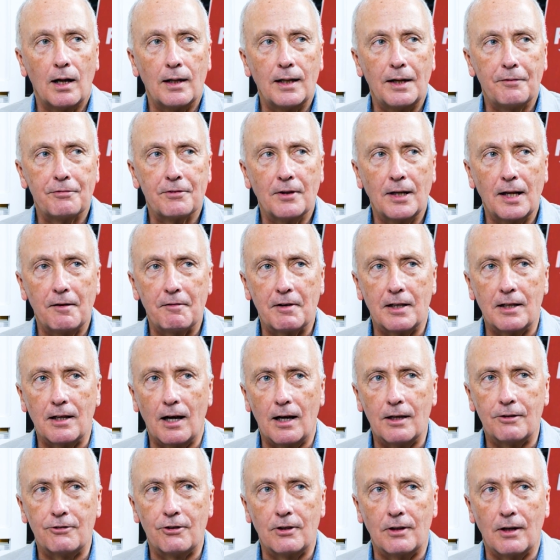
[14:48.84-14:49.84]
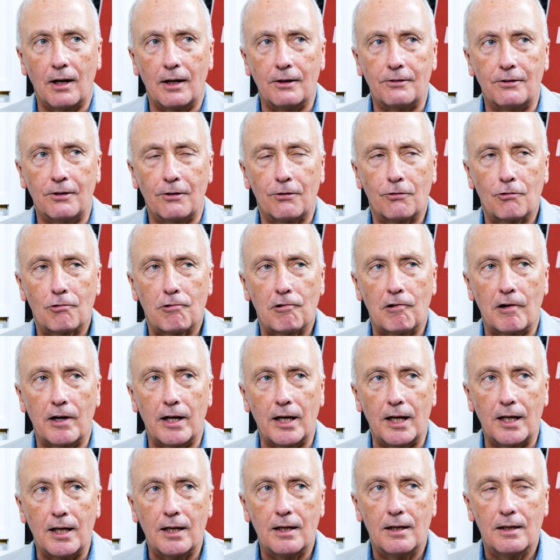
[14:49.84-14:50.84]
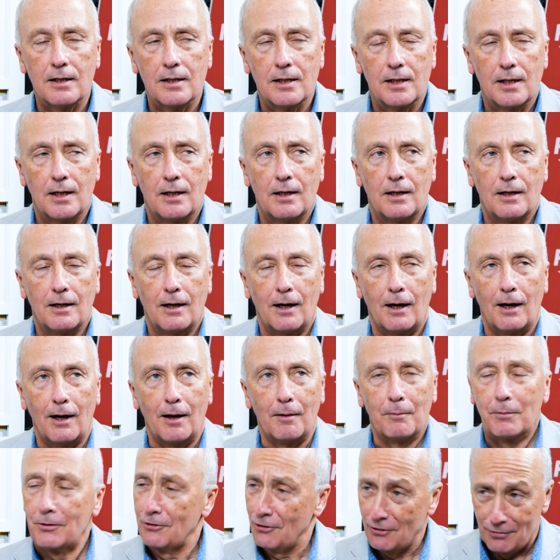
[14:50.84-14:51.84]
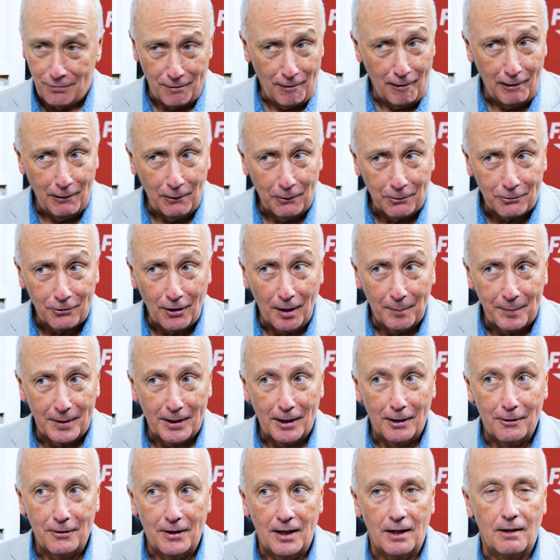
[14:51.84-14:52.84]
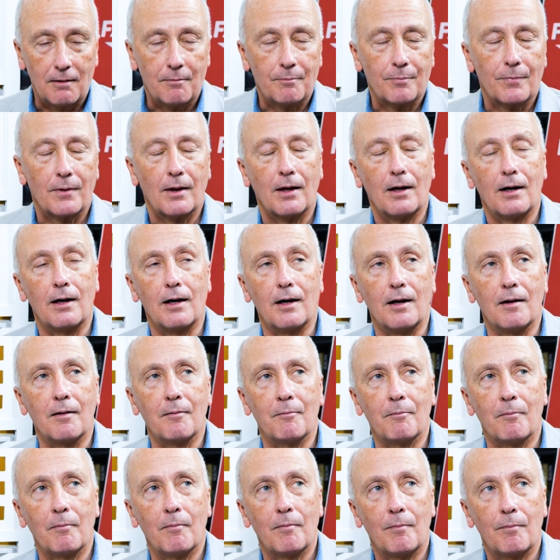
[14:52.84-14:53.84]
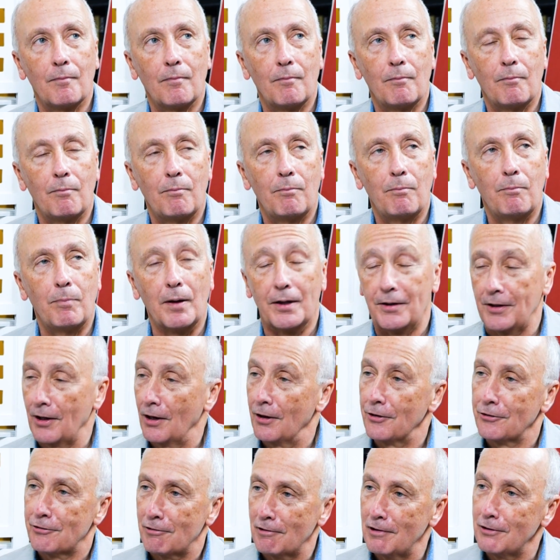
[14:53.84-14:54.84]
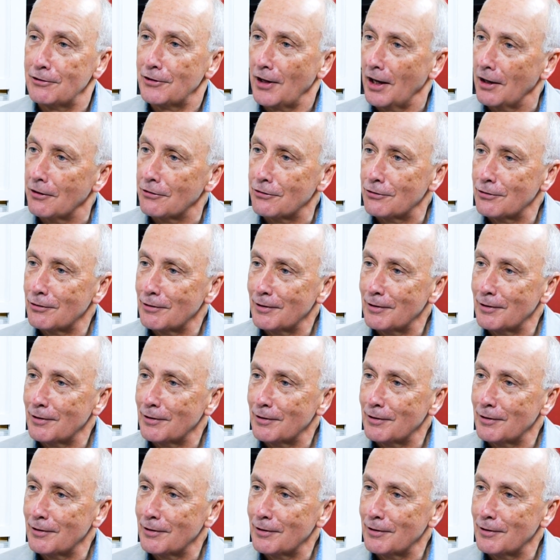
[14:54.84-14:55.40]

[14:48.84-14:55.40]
I left the Navy in 1993, which is a very long time ago now. But the answer is yes,